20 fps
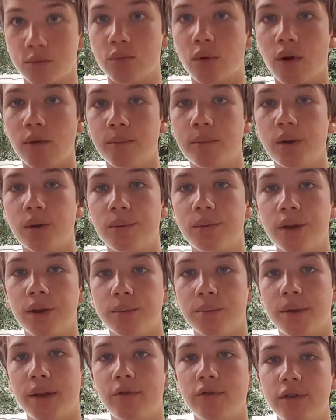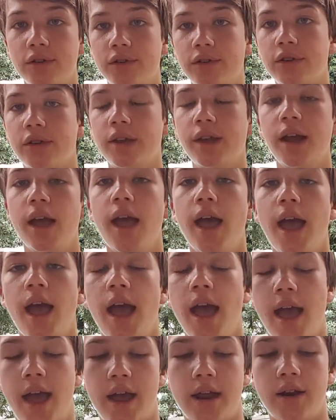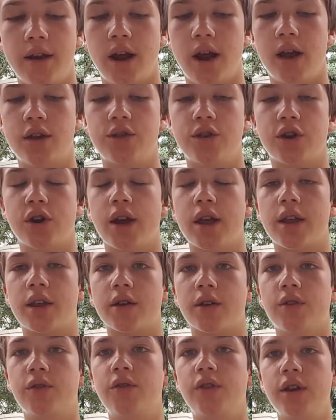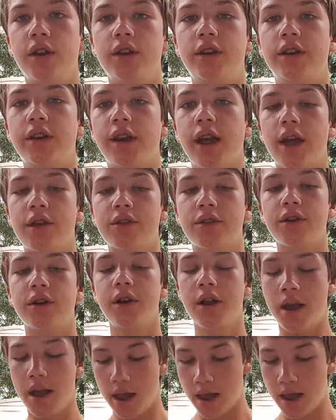12mm PVC, and they're like fitted together.